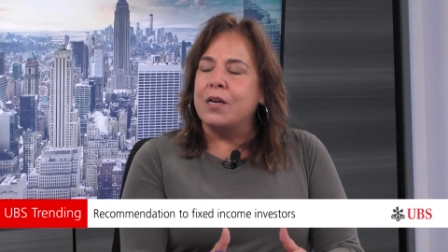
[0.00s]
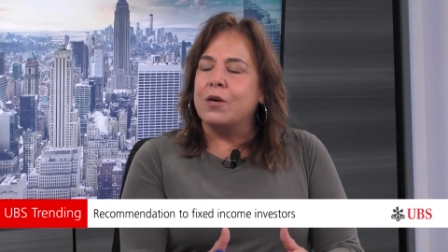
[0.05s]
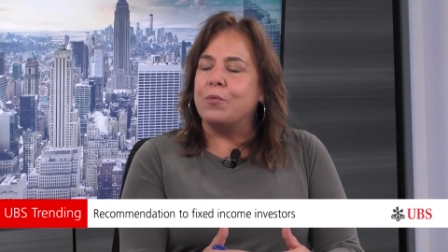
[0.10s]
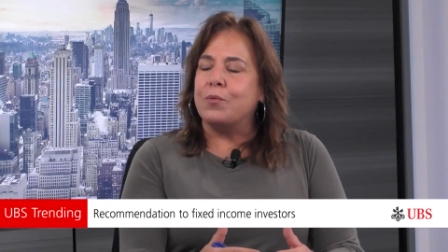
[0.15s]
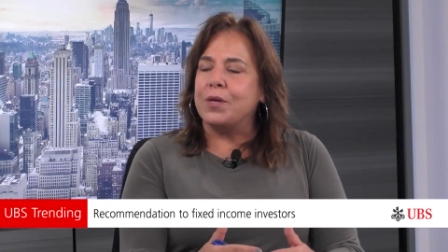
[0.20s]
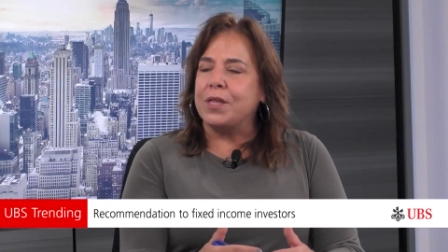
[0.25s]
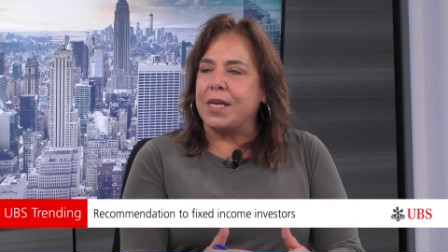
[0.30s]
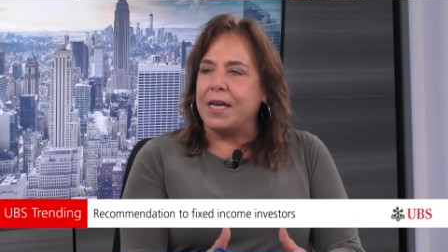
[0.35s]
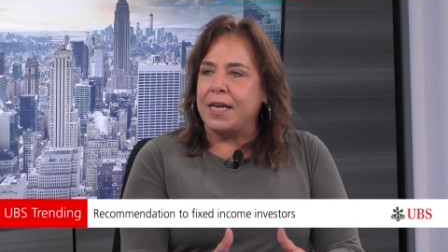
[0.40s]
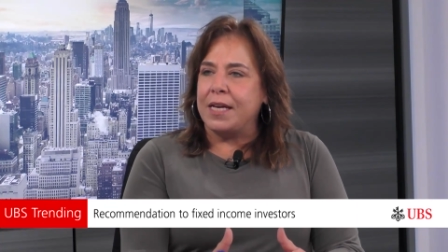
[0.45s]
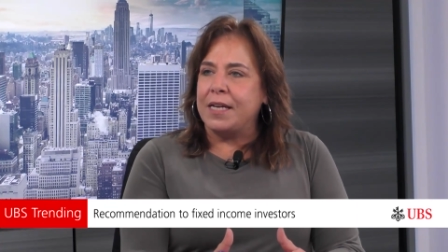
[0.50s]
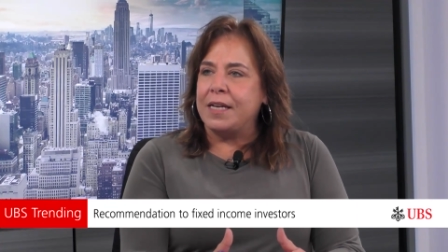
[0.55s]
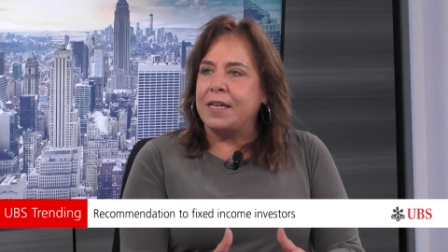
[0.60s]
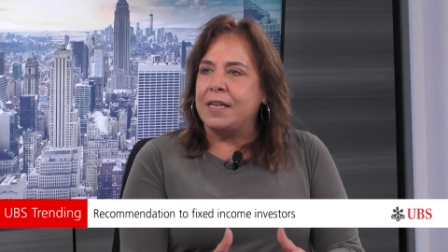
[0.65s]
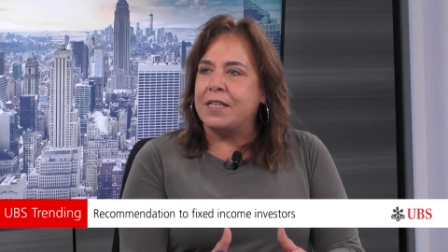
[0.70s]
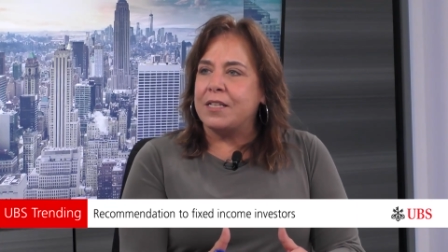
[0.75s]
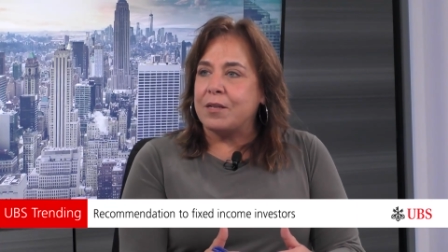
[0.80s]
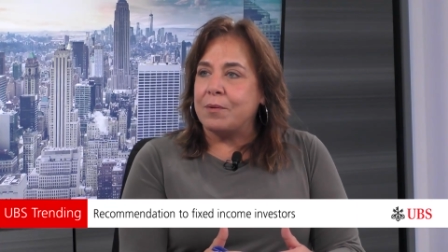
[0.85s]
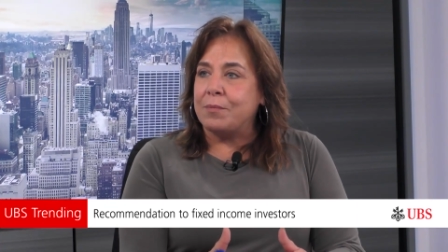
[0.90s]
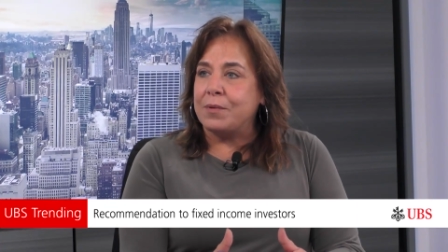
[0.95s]

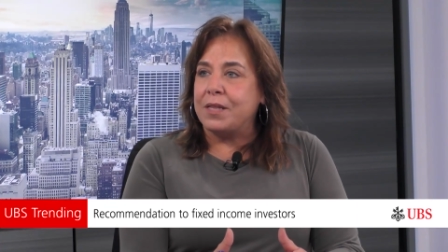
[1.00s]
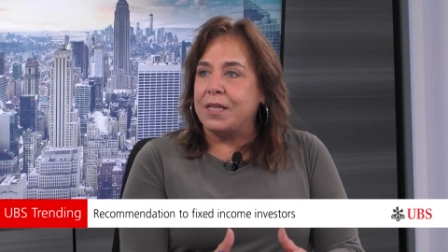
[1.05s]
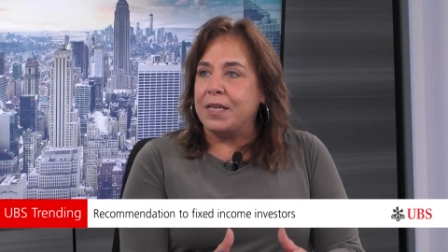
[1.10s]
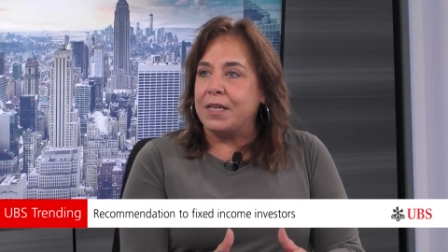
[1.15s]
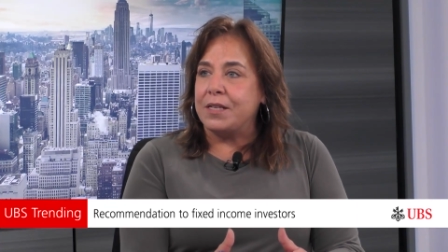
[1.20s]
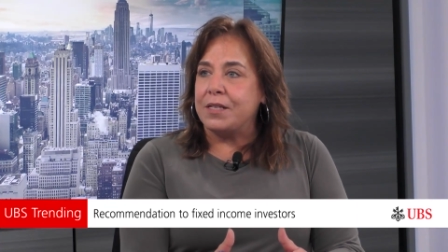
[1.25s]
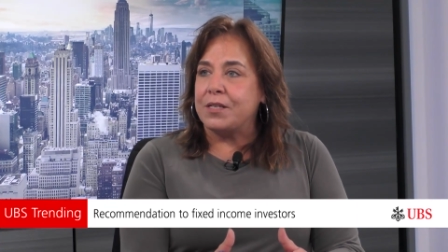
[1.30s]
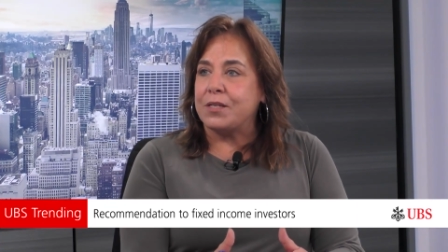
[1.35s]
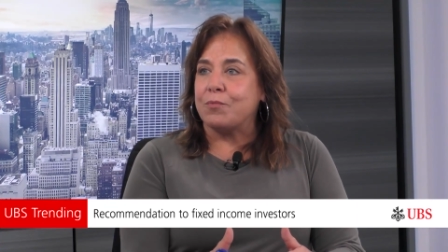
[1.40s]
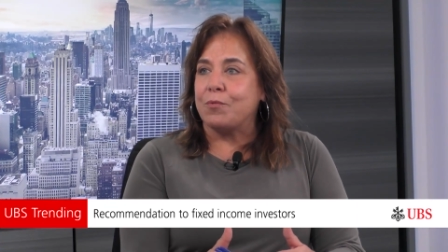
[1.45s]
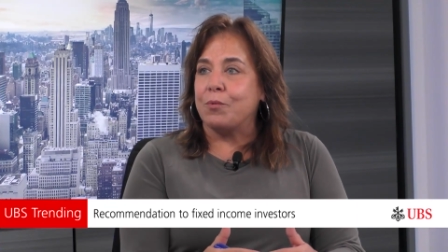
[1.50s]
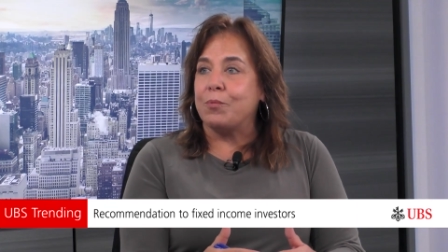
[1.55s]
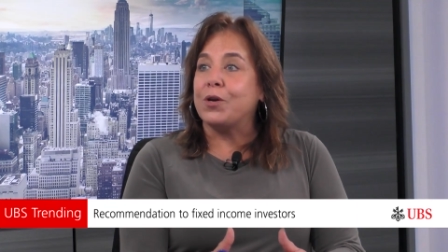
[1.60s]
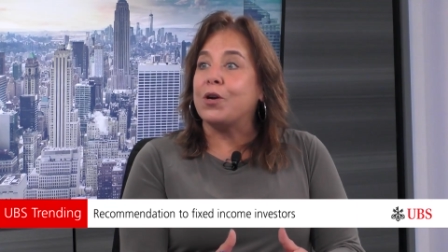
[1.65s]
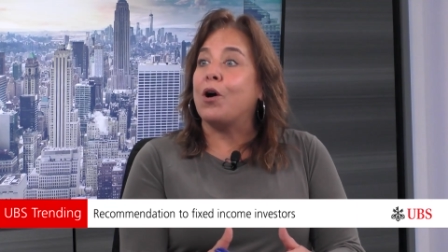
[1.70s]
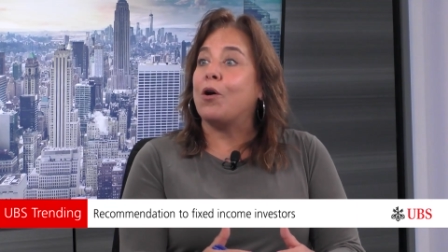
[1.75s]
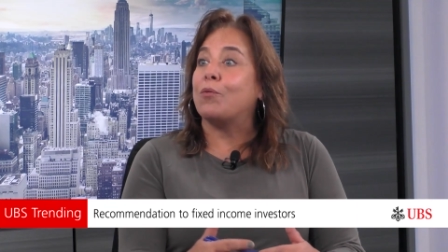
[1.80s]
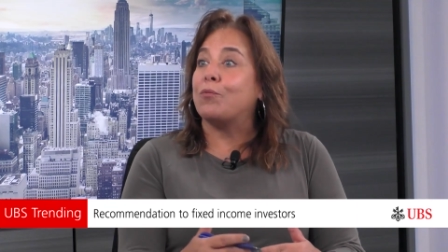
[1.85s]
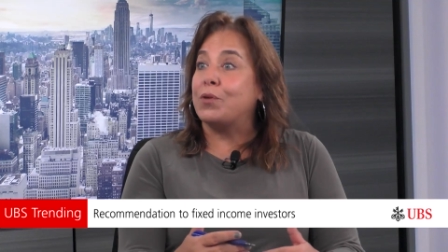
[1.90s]
within some of these, what we call